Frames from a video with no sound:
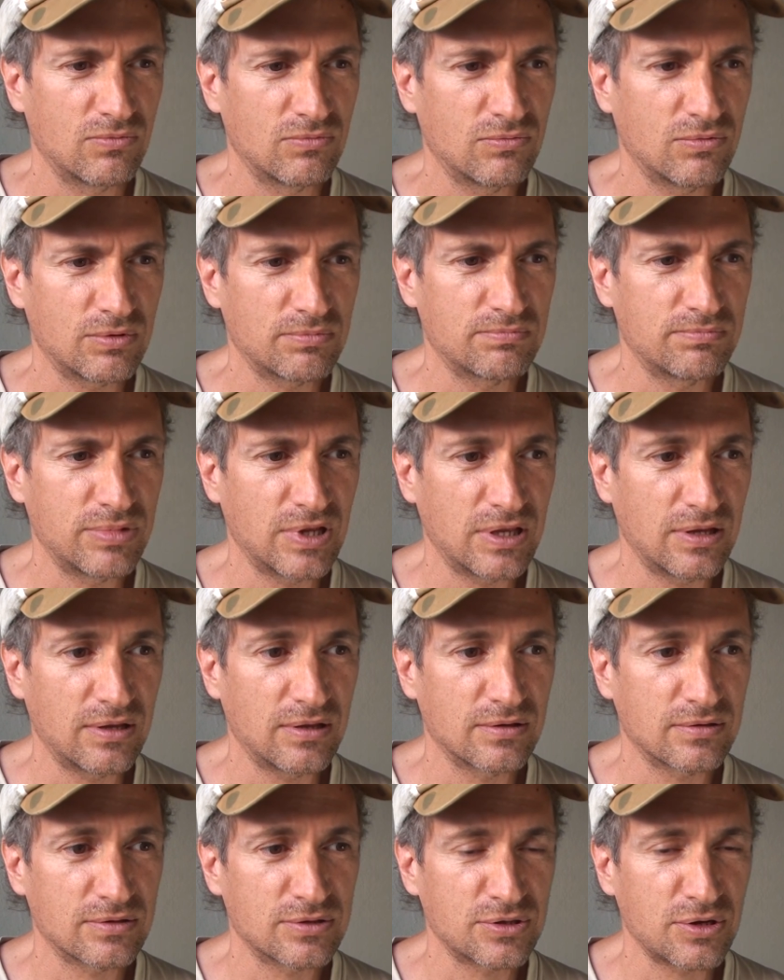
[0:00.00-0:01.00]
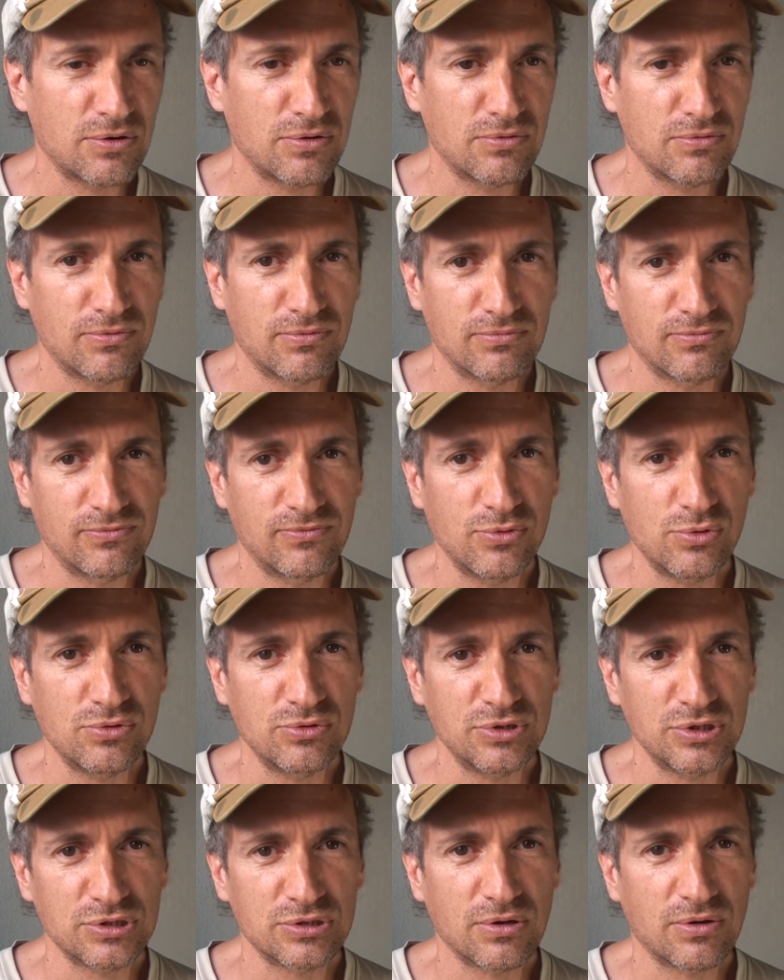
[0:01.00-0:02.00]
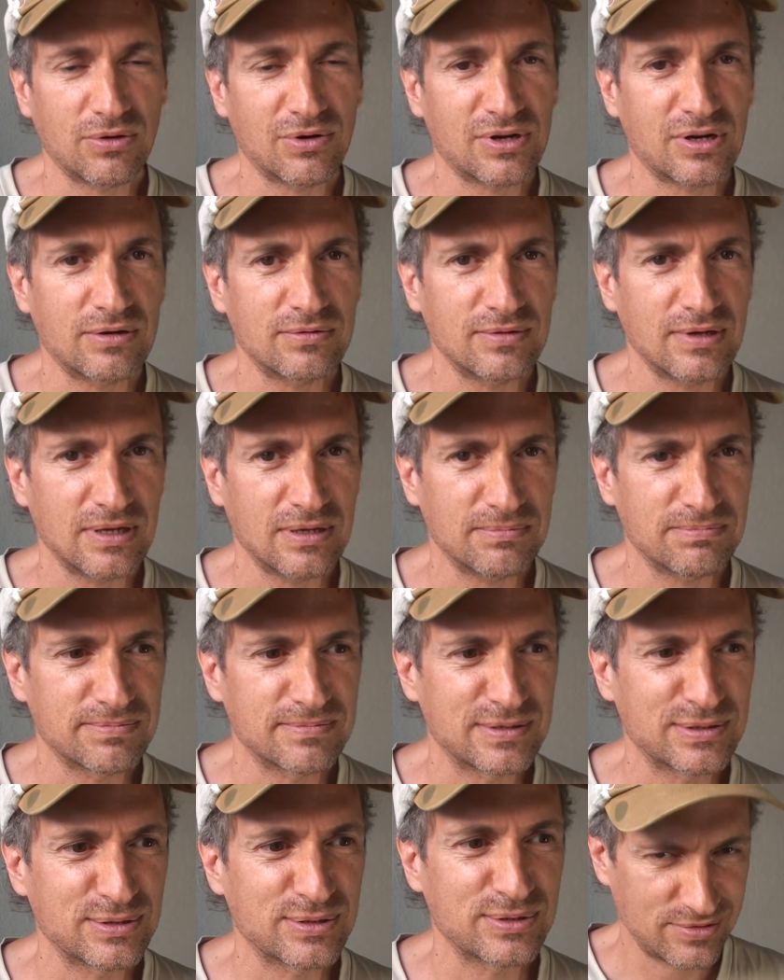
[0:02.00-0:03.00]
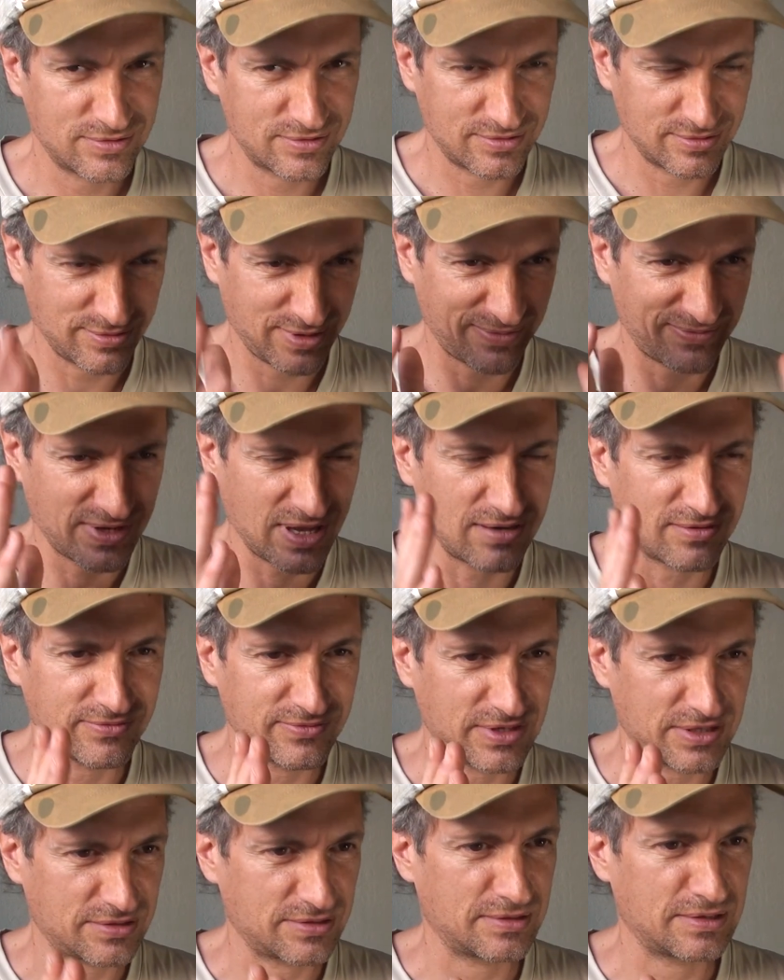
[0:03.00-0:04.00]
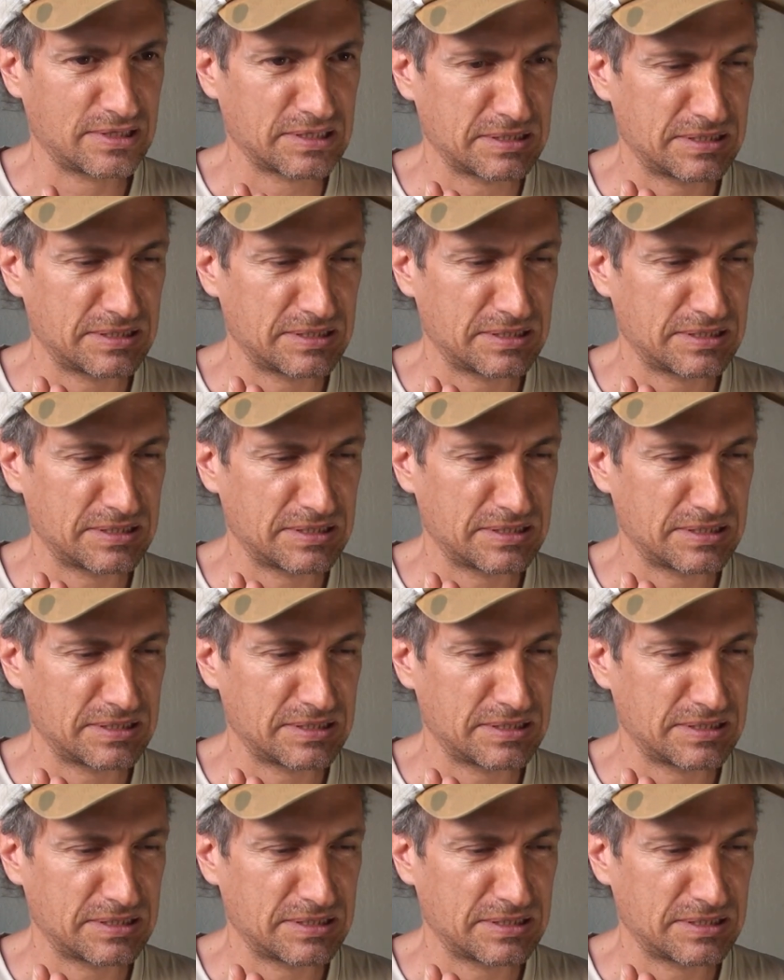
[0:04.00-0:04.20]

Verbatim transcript: would be so foolish or corrupt to have tunnel vision.